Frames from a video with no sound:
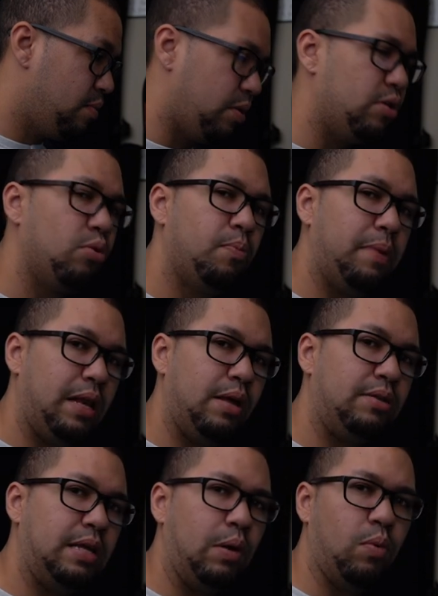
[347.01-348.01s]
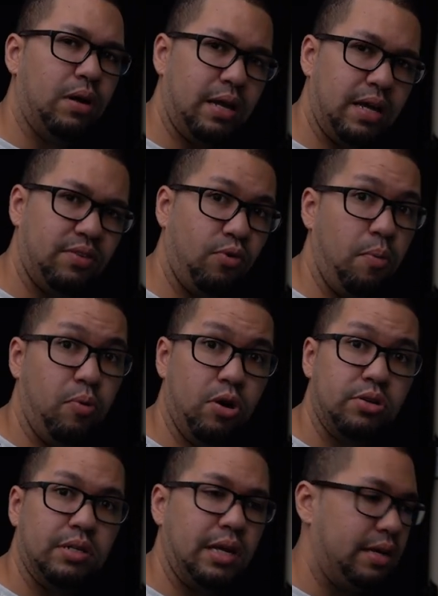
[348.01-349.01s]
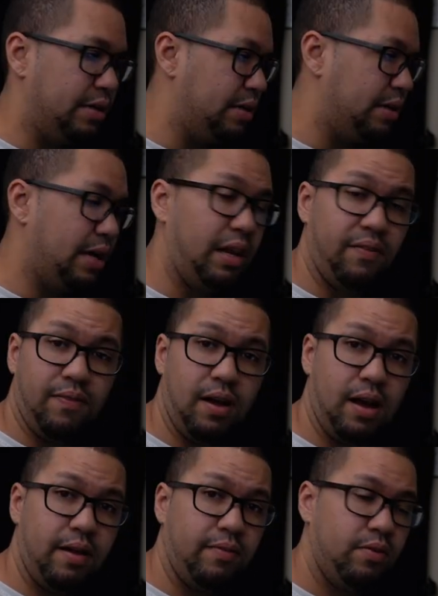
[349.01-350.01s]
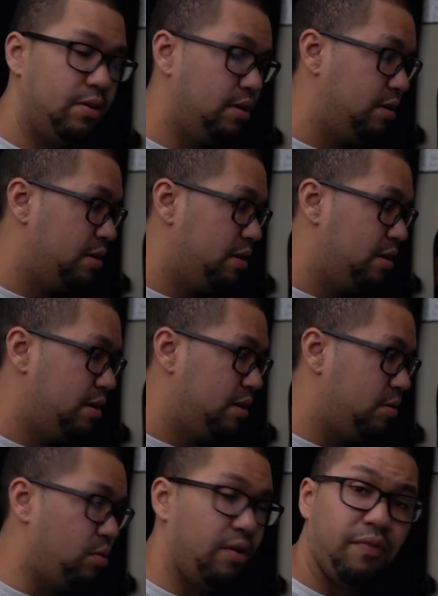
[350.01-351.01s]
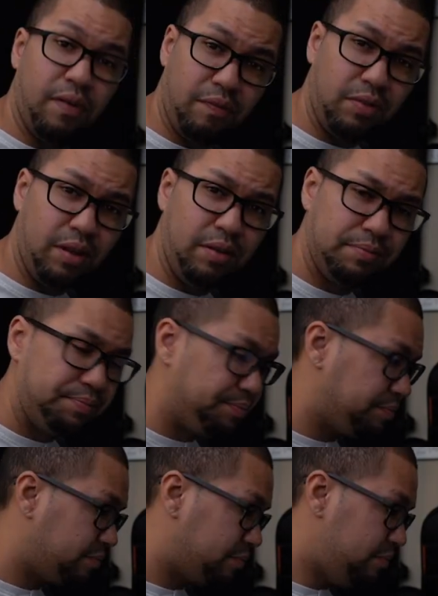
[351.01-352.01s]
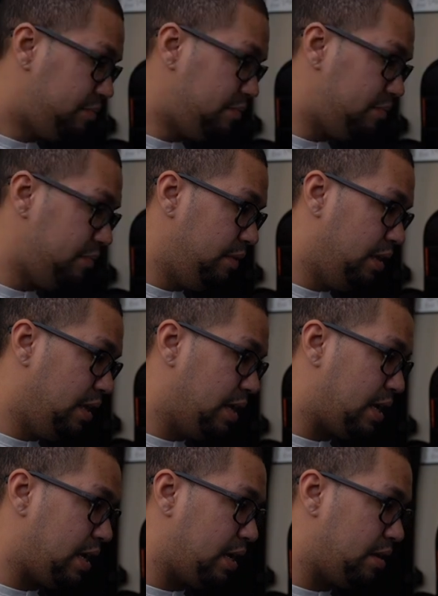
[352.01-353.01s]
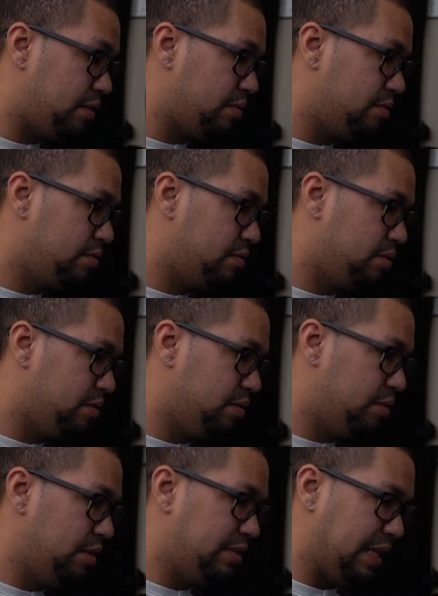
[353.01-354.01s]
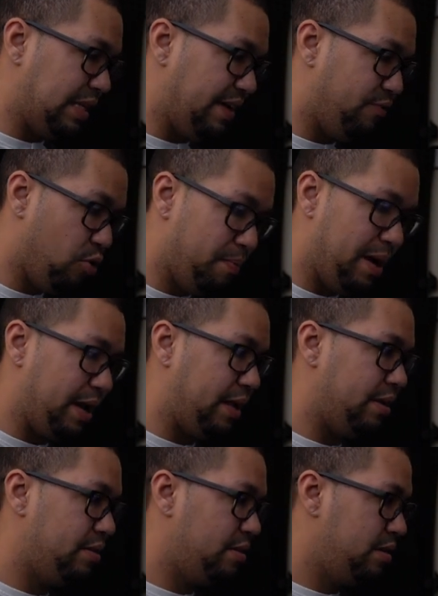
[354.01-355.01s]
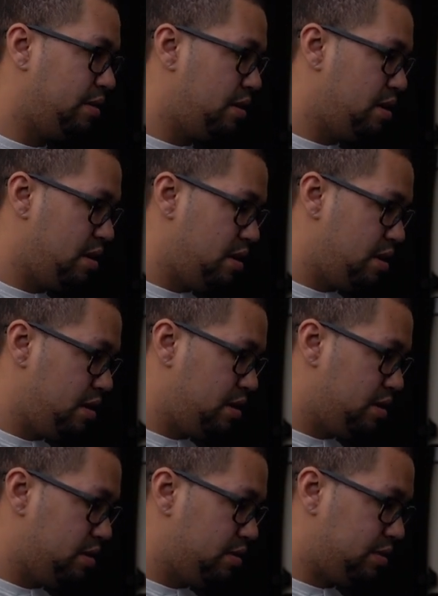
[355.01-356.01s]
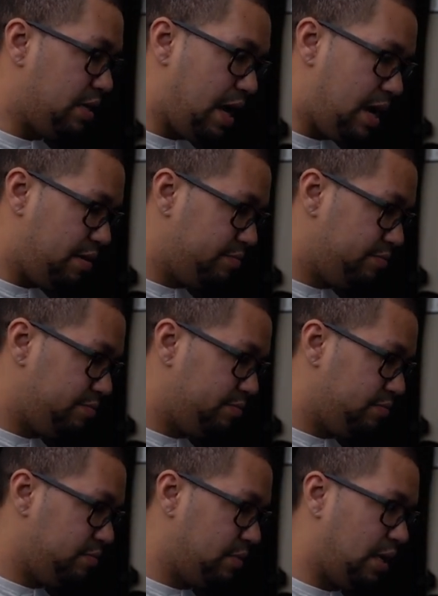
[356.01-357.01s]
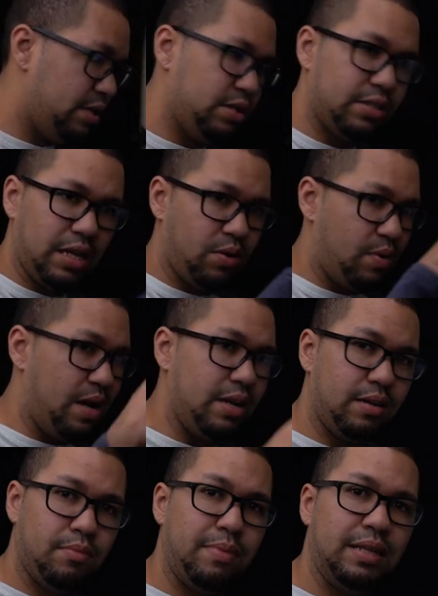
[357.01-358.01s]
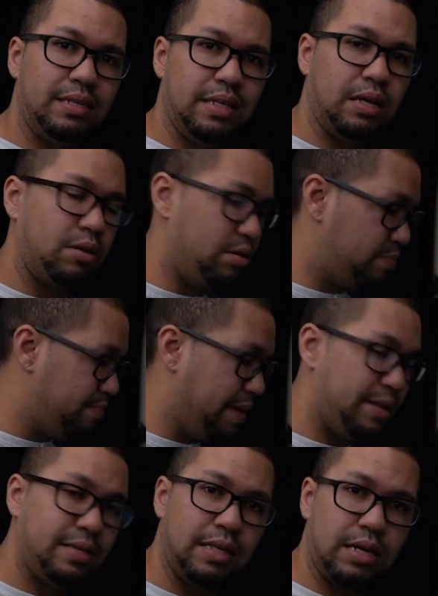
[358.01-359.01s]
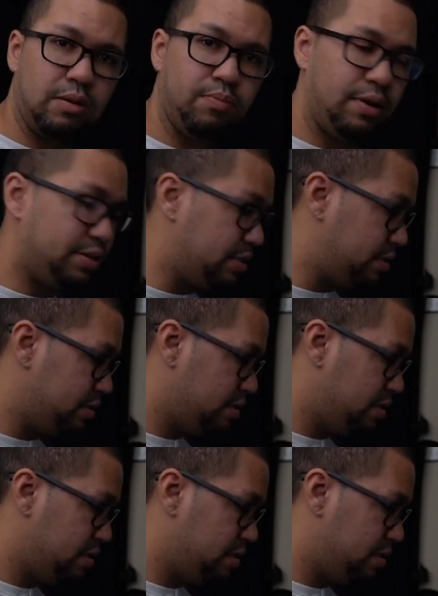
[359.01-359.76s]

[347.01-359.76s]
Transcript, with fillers: when you mainly take one lens for a portrait like a 85 or a 50 and you take that full body shot and just take around it and maintain the, uh, maintain the compression.